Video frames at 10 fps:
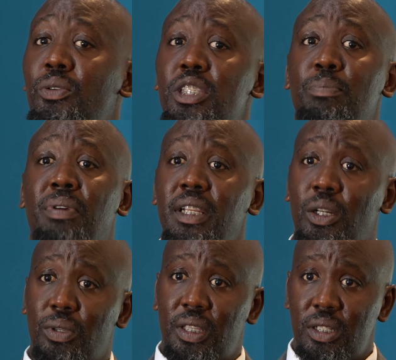creates
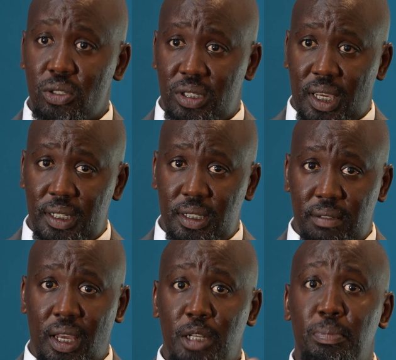panic within society,
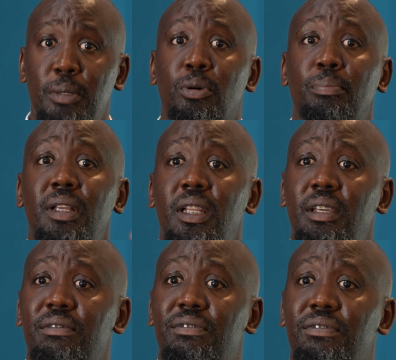and people believe